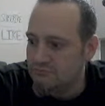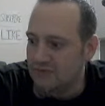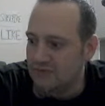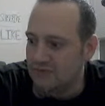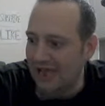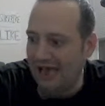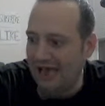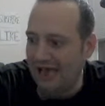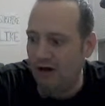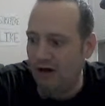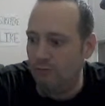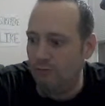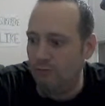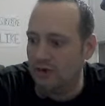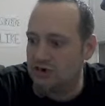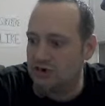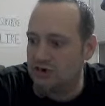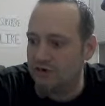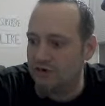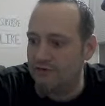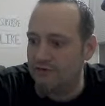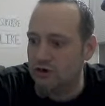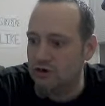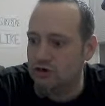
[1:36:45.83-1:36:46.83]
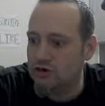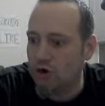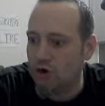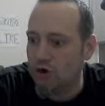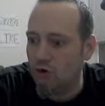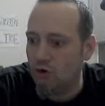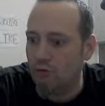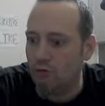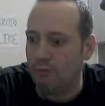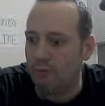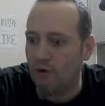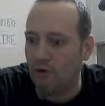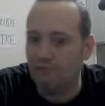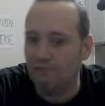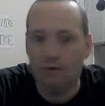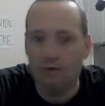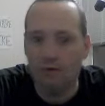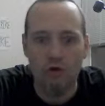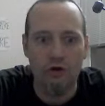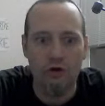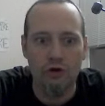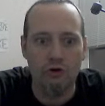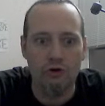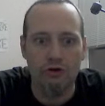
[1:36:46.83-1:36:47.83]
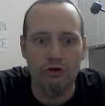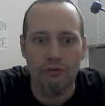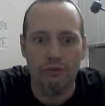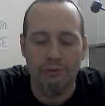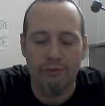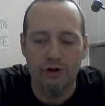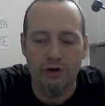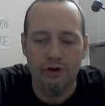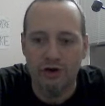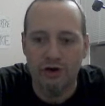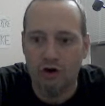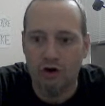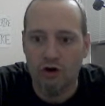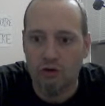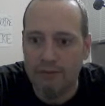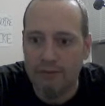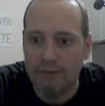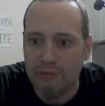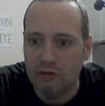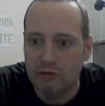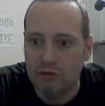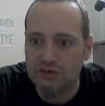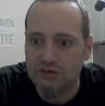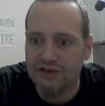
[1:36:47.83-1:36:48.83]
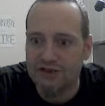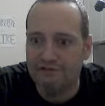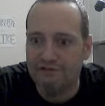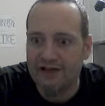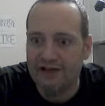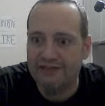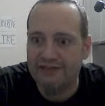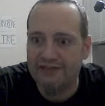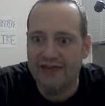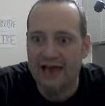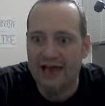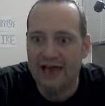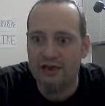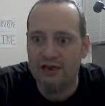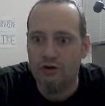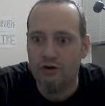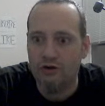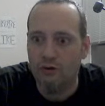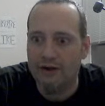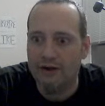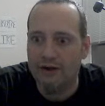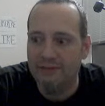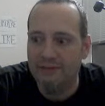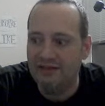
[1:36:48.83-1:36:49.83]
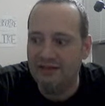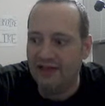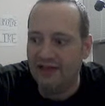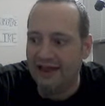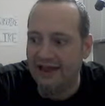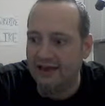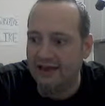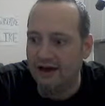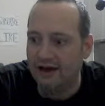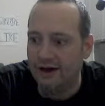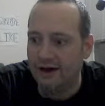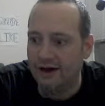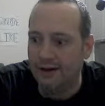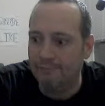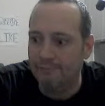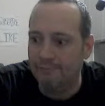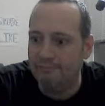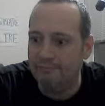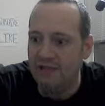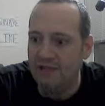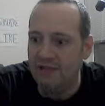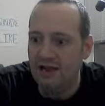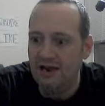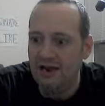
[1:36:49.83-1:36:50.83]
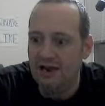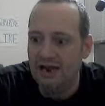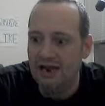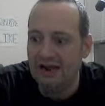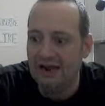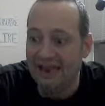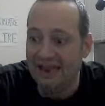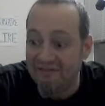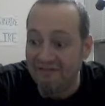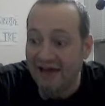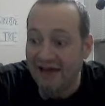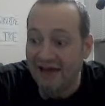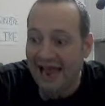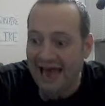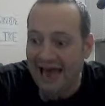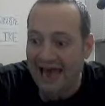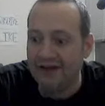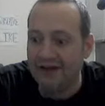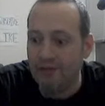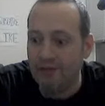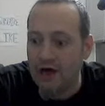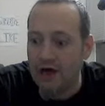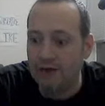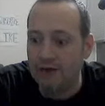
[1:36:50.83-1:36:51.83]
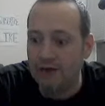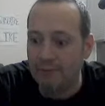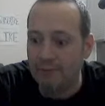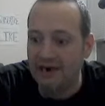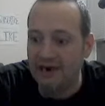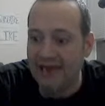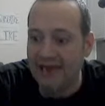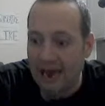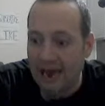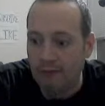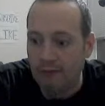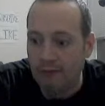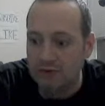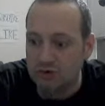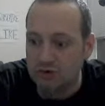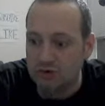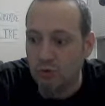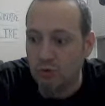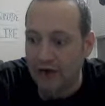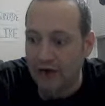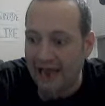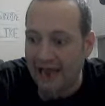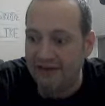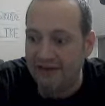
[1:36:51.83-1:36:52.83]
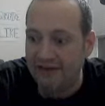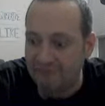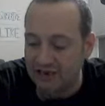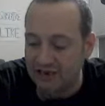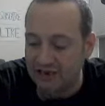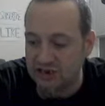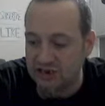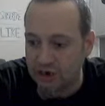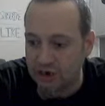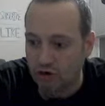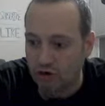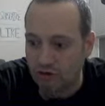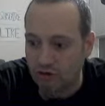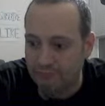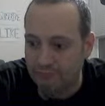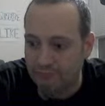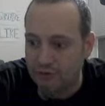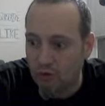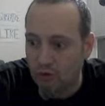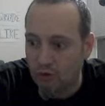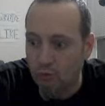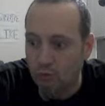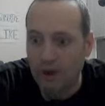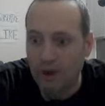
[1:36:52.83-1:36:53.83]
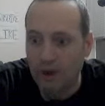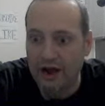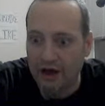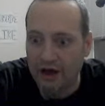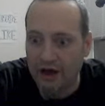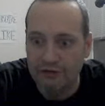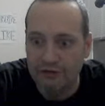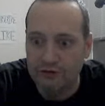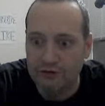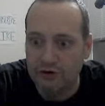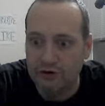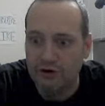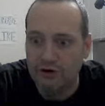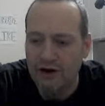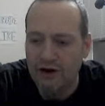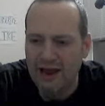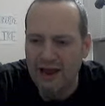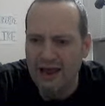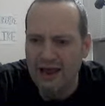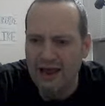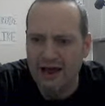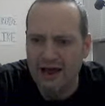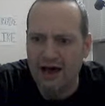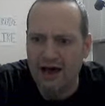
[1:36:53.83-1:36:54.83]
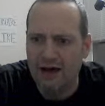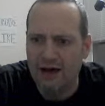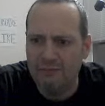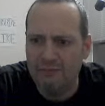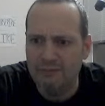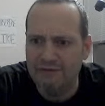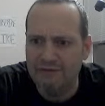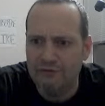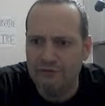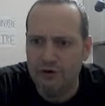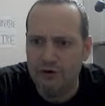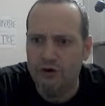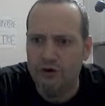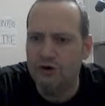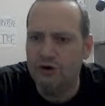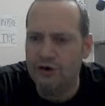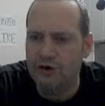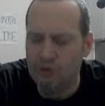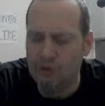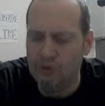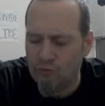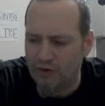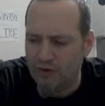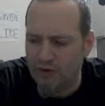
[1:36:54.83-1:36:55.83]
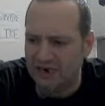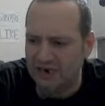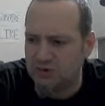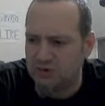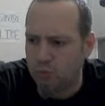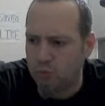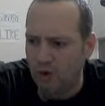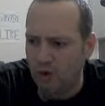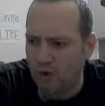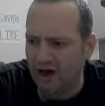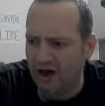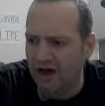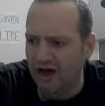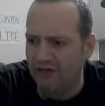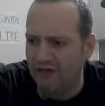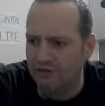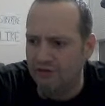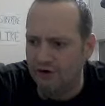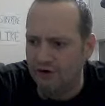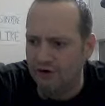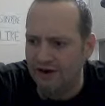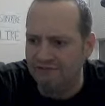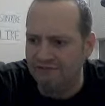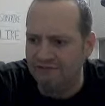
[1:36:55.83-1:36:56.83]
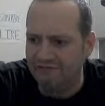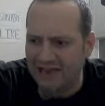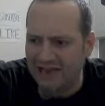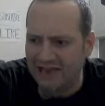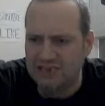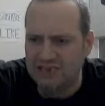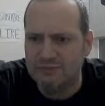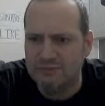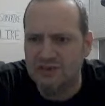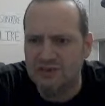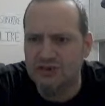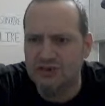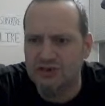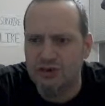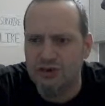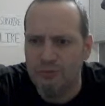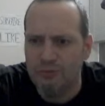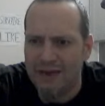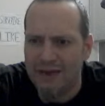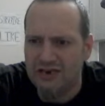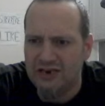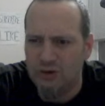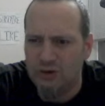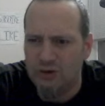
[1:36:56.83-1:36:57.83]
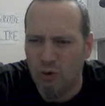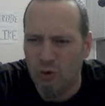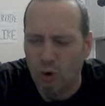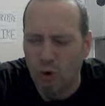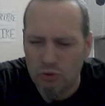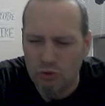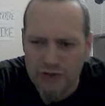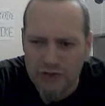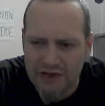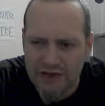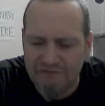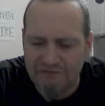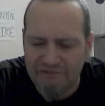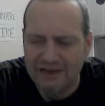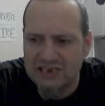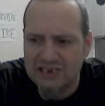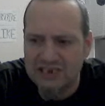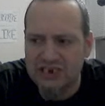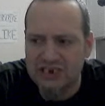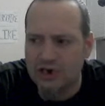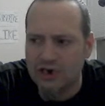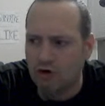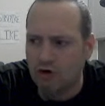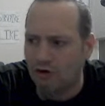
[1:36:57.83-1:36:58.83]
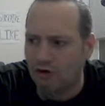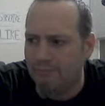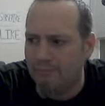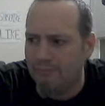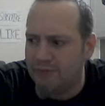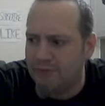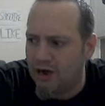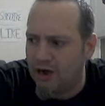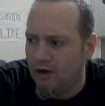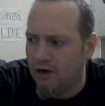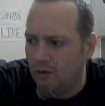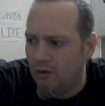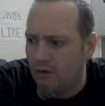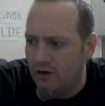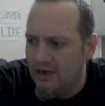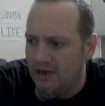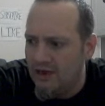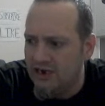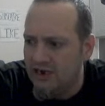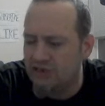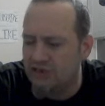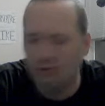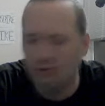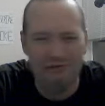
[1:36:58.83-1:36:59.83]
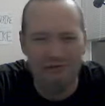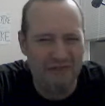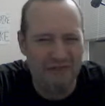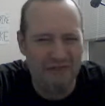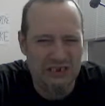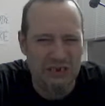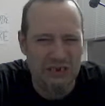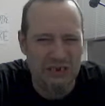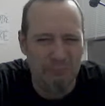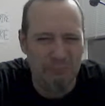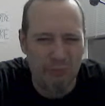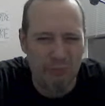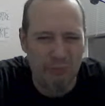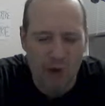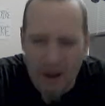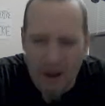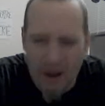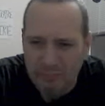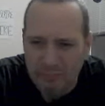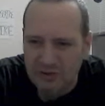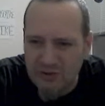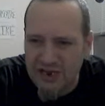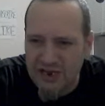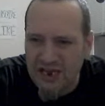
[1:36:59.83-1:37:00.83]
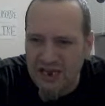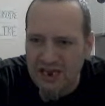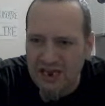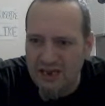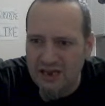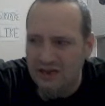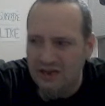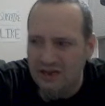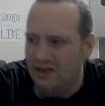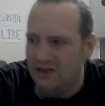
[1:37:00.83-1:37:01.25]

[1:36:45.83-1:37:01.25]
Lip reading: How much of your total portfolio do you put in crypto? Stuff like that. You know what I mean? Like, if I had a lot of money, how much would I invest in crypto? What other, if you're rich, what other investments do you make? Do you only invest in crypto? Do you invest in property?